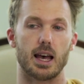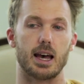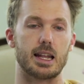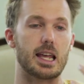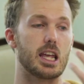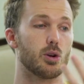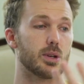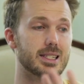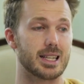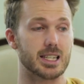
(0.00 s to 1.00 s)
an
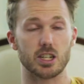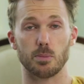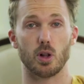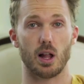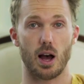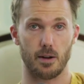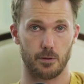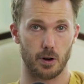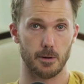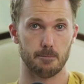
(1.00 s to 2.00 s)
irresistible
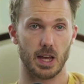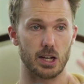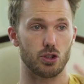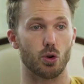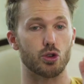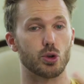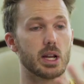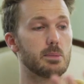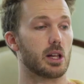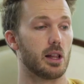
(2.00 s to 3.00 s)
offer that your
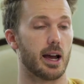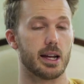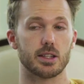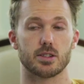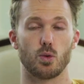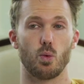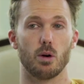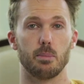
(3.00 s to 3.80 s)
dream clients will